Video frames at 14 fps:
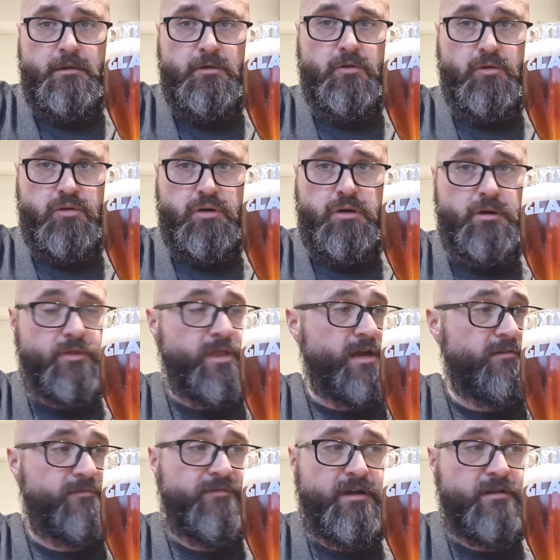Oh,
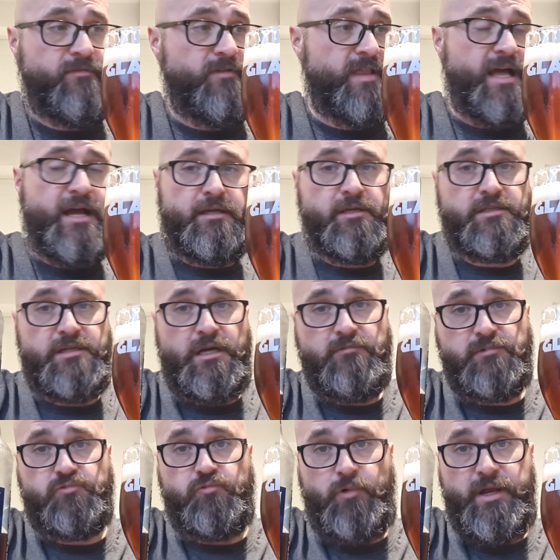thank fuck for that, because I
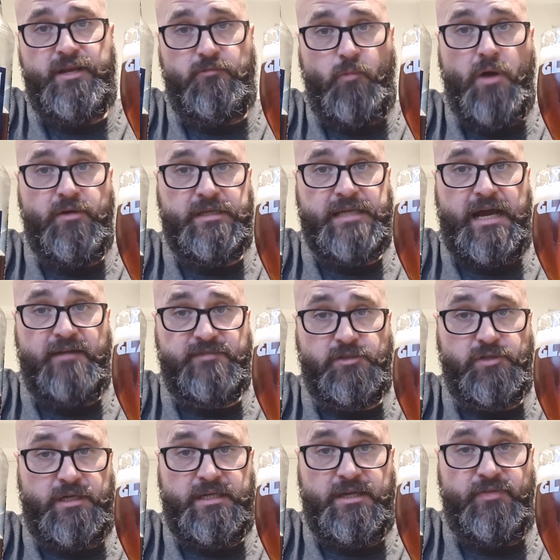was really worried after
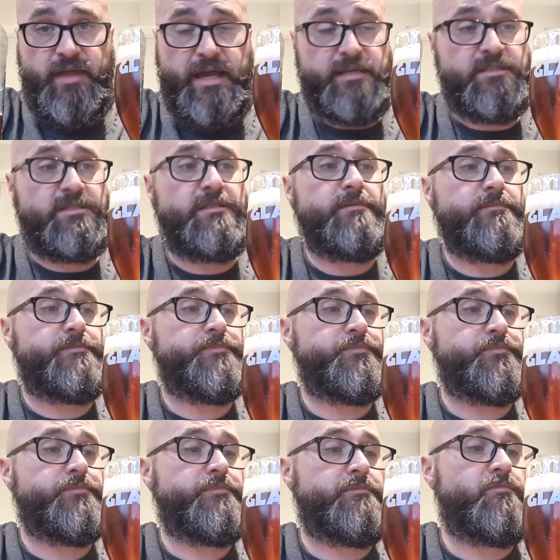drinking this.
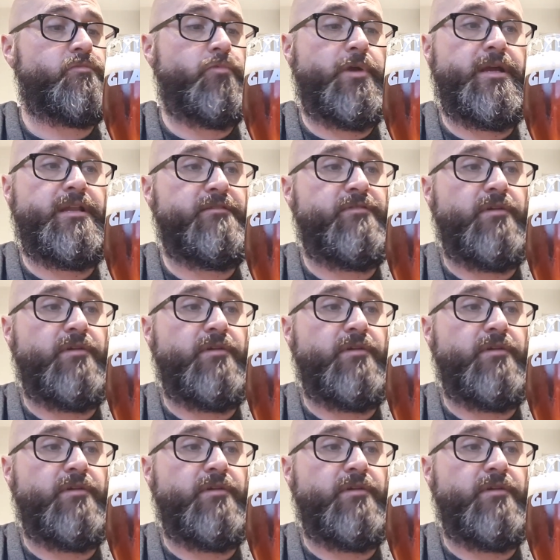Really